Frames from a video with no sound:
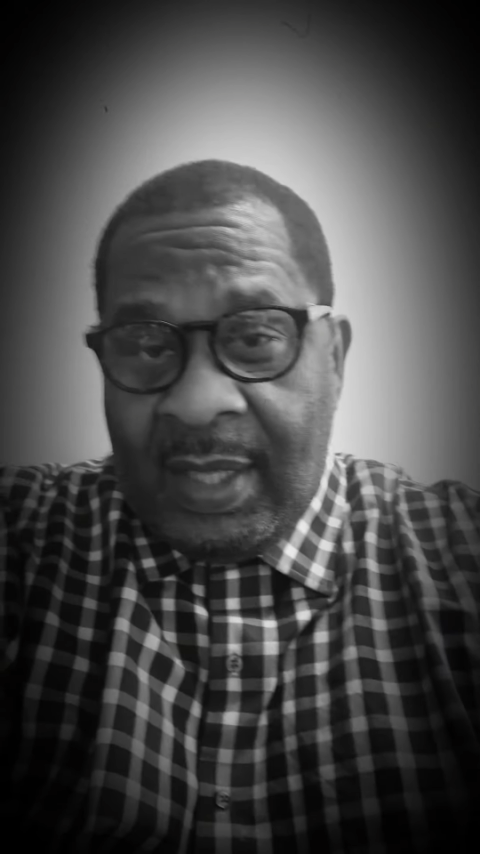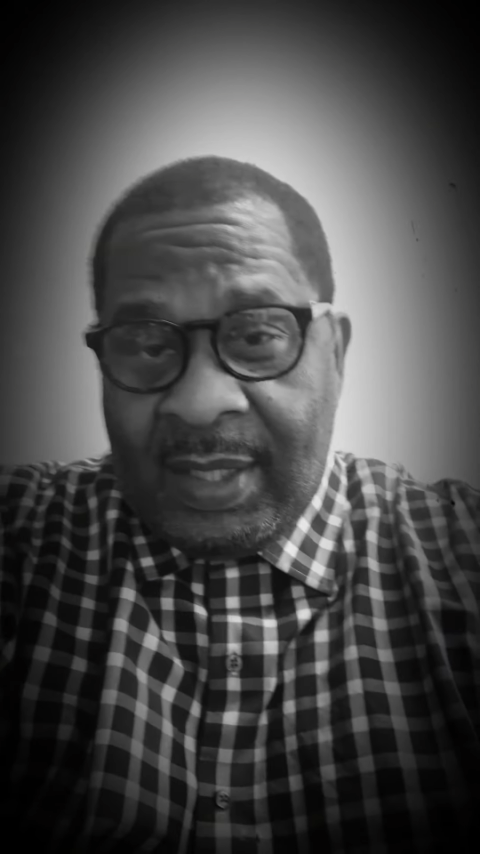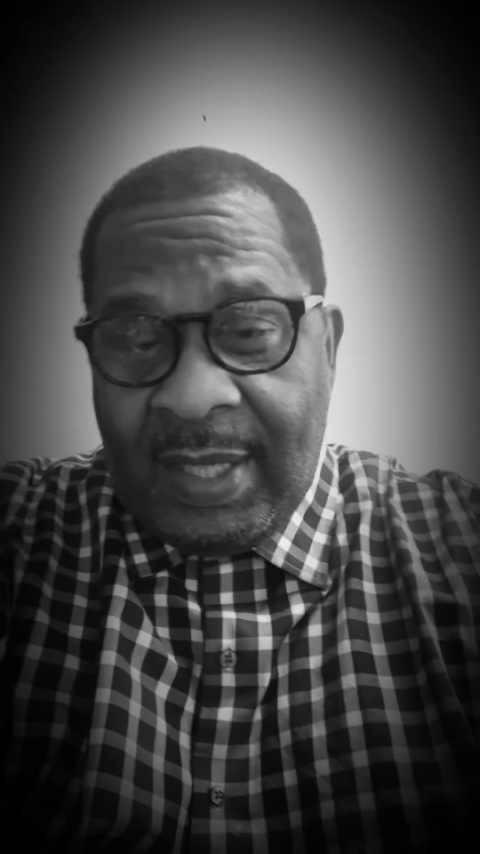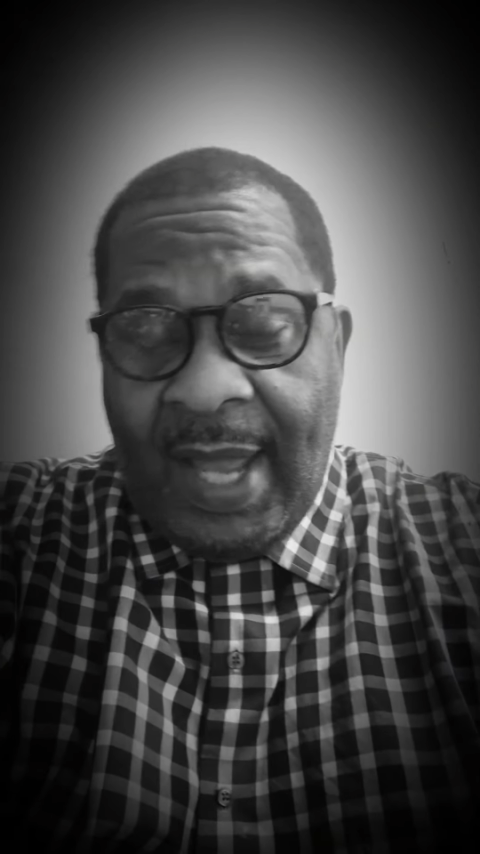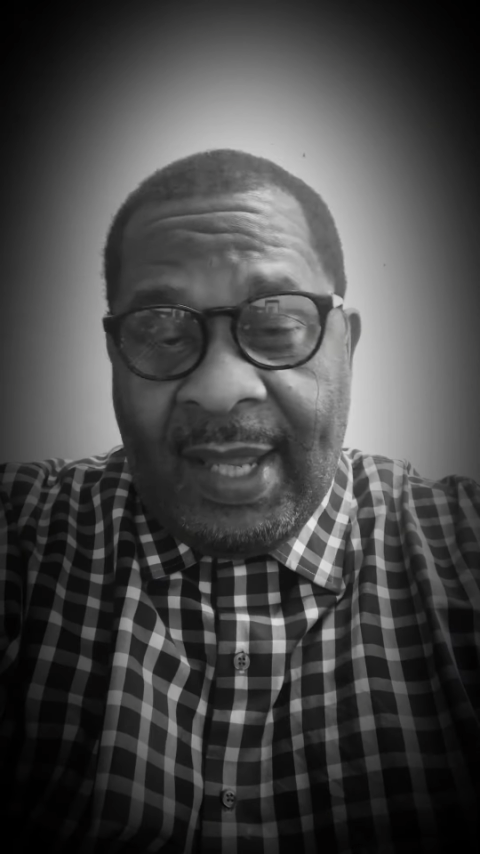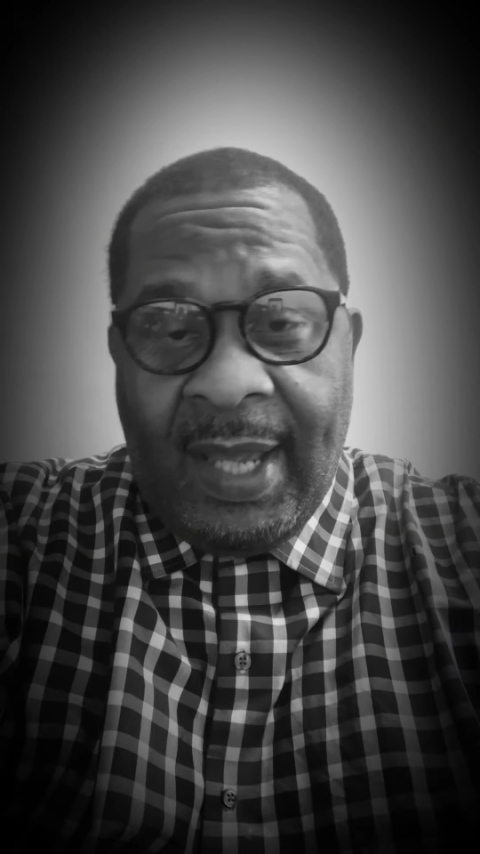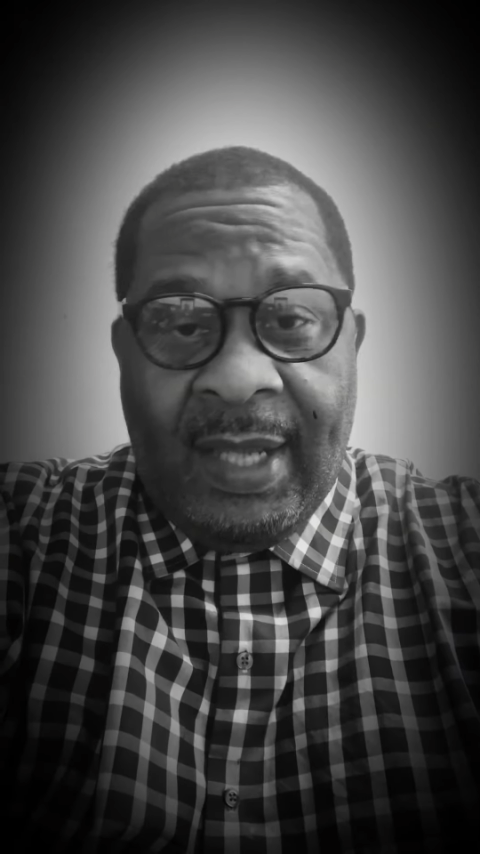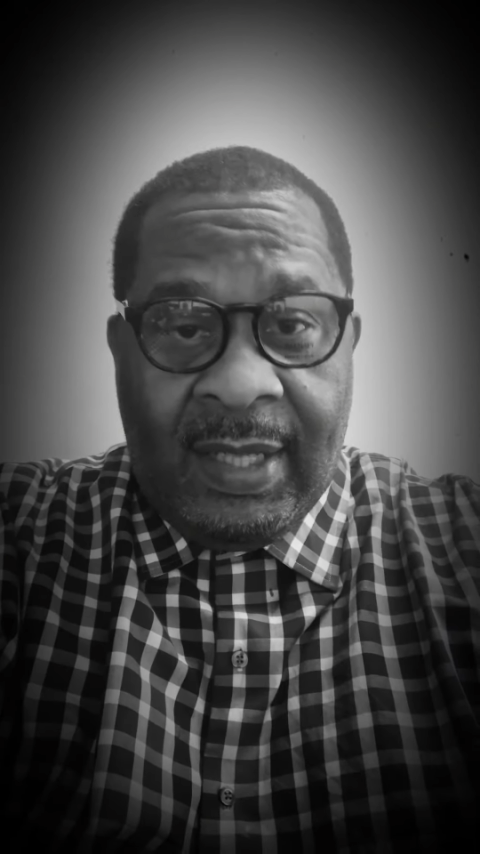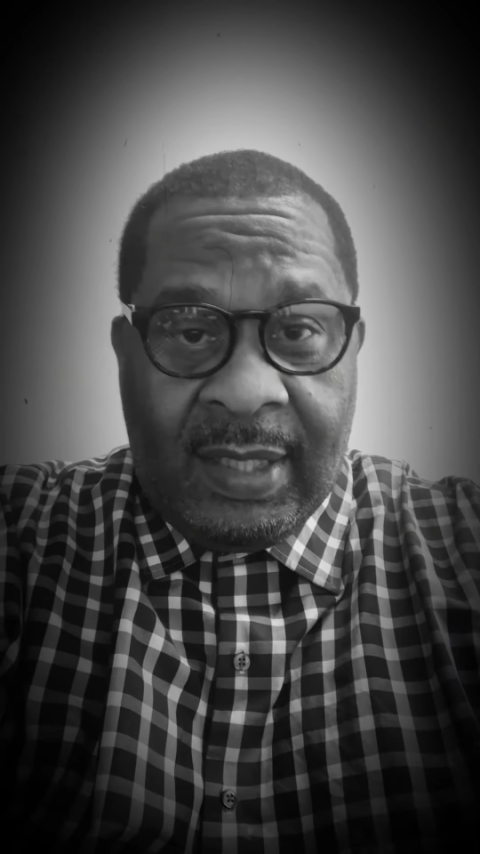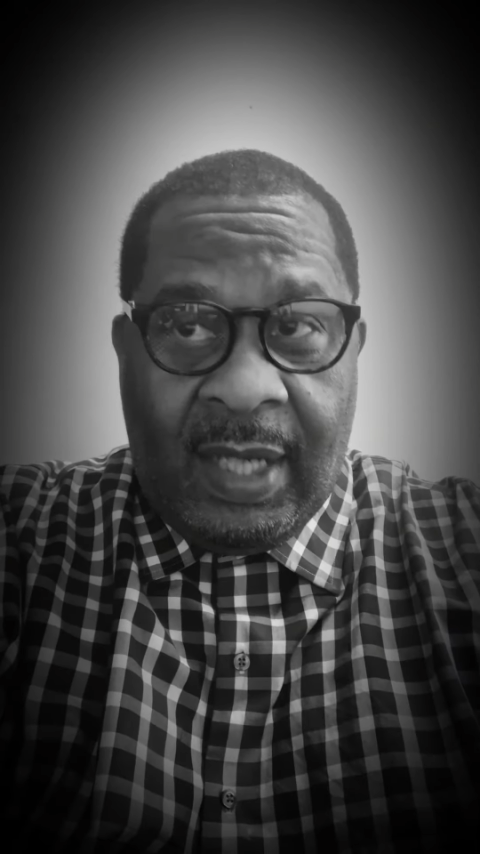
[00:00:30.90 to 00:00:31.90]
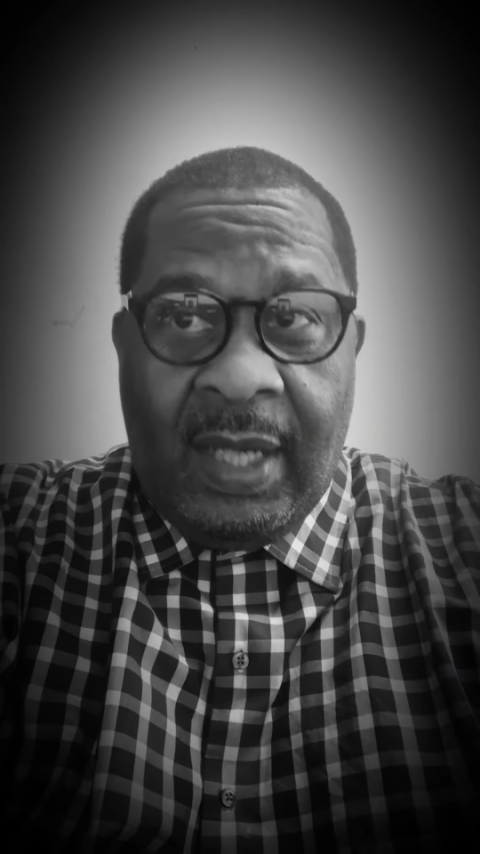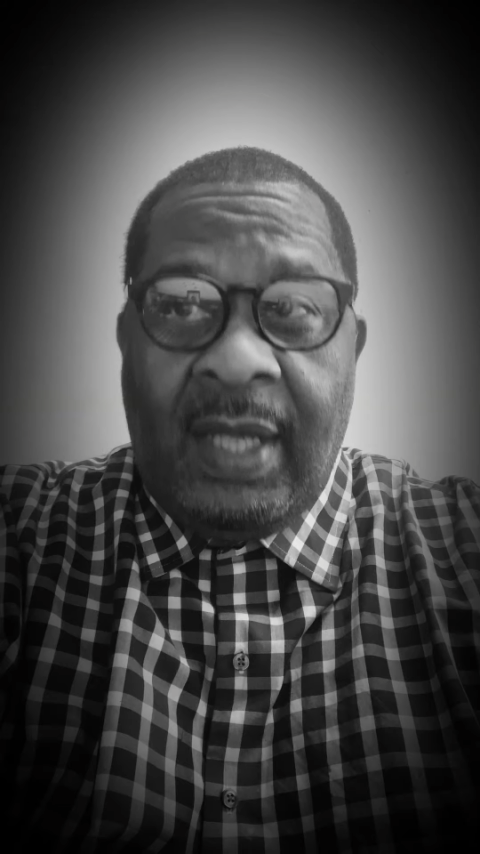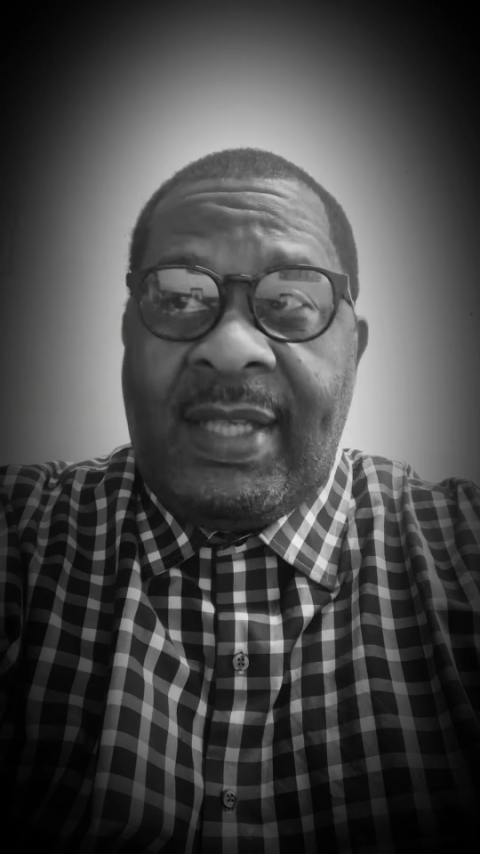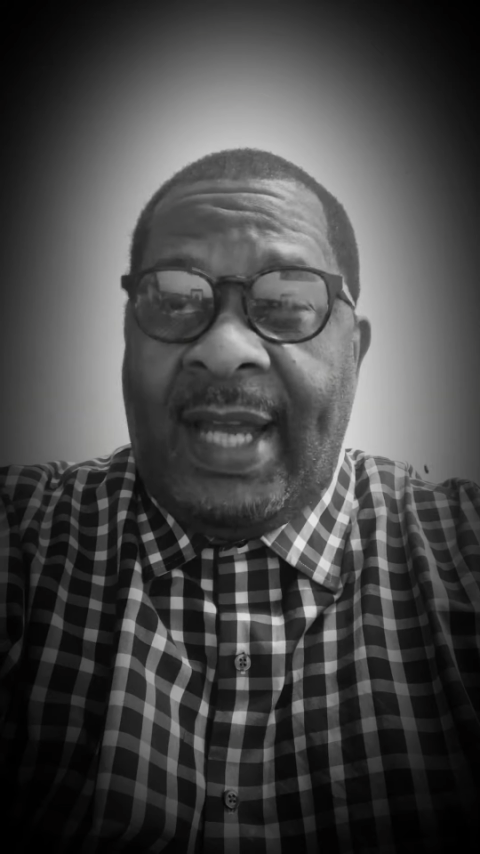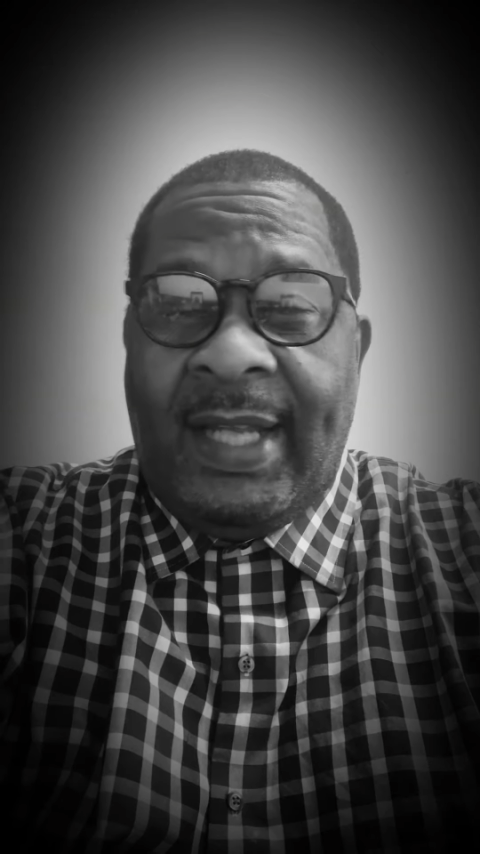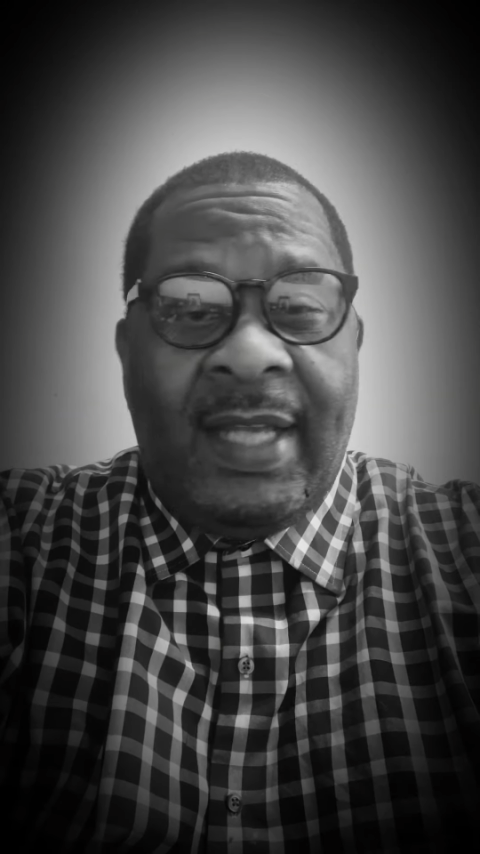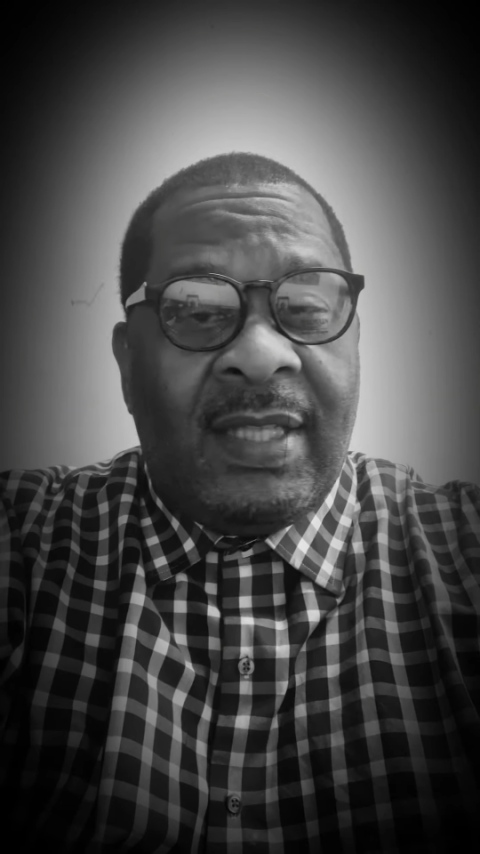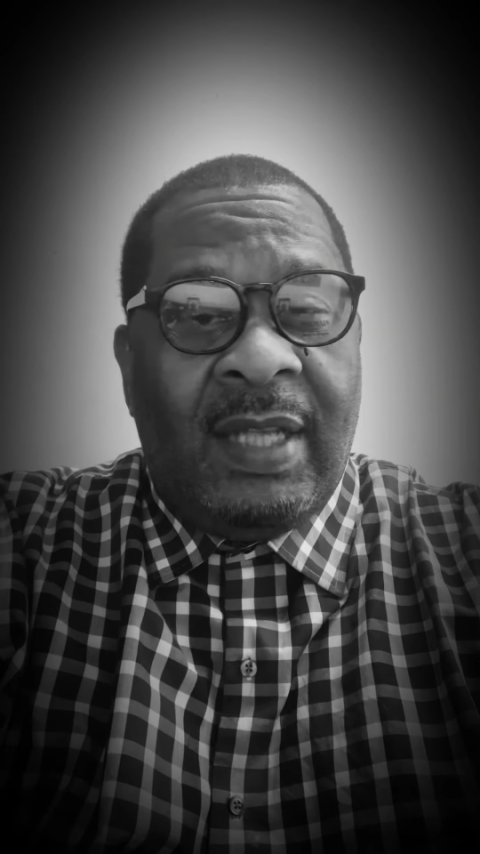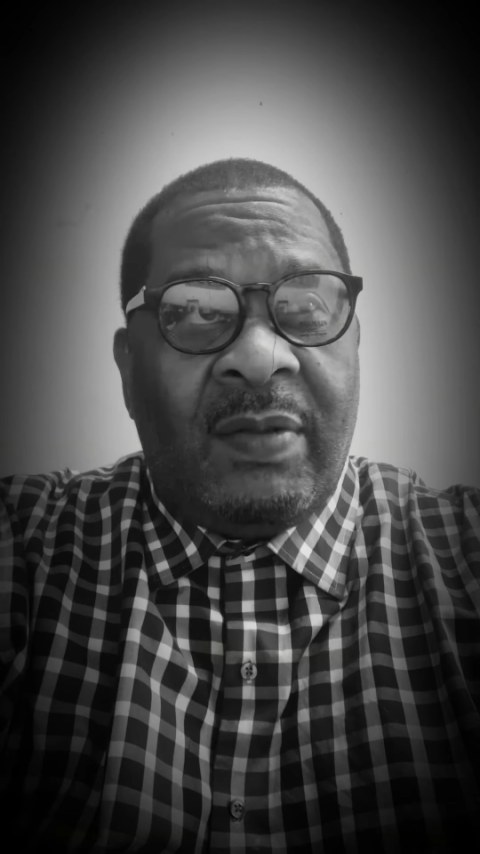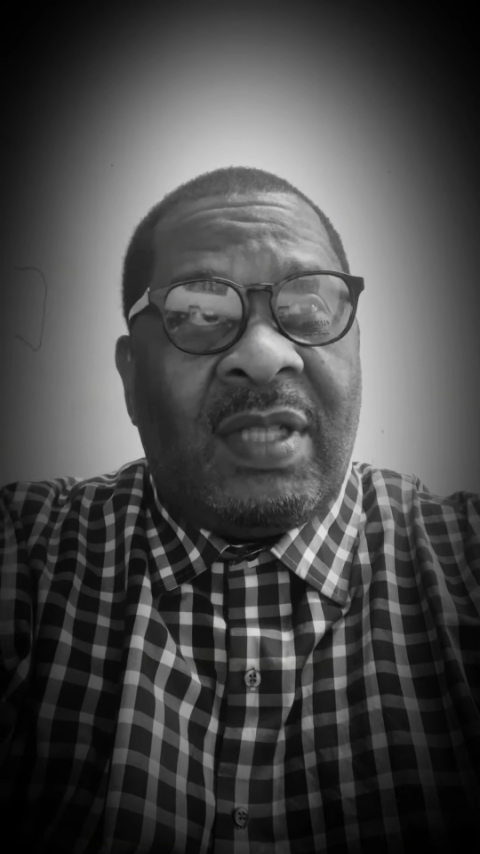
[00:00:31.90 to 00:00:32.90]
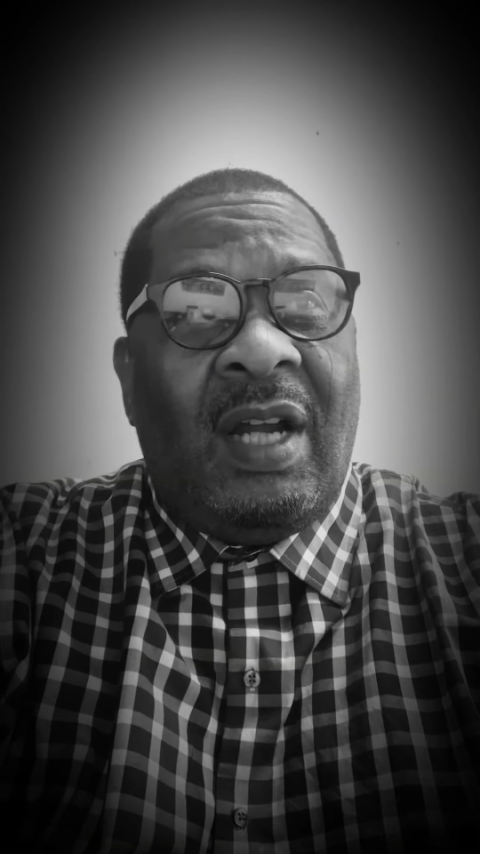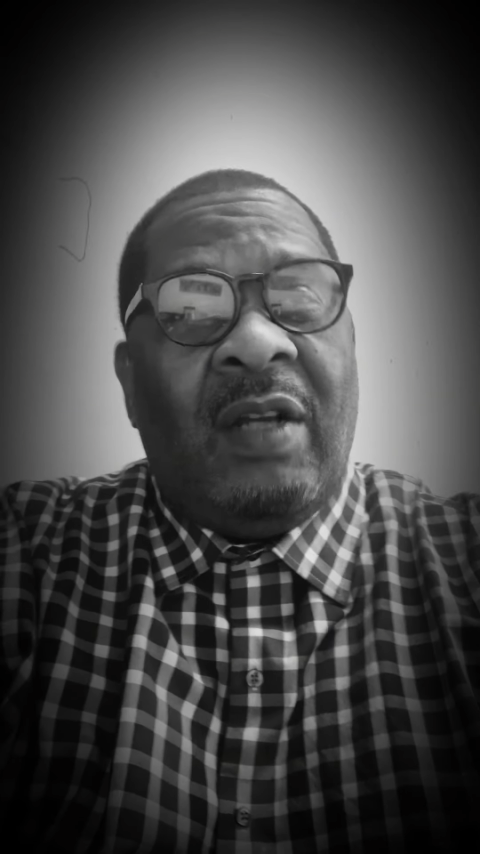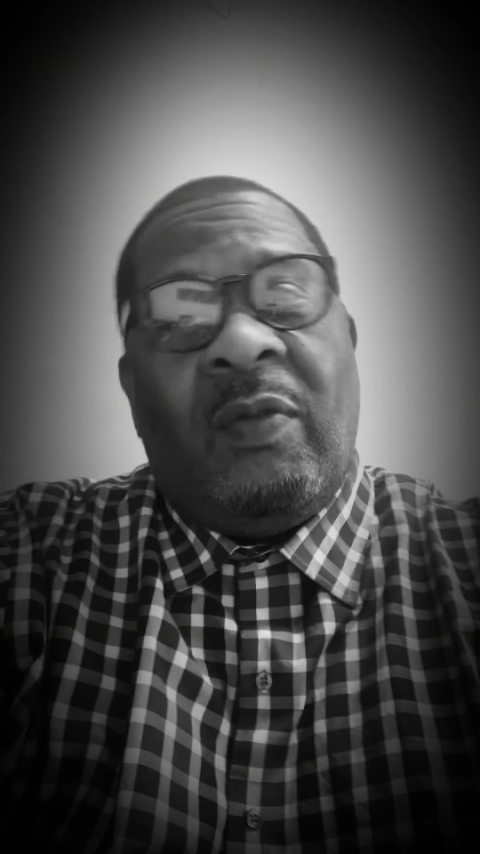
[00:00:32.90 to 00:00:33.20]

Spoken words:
CAA is a talent agency that was started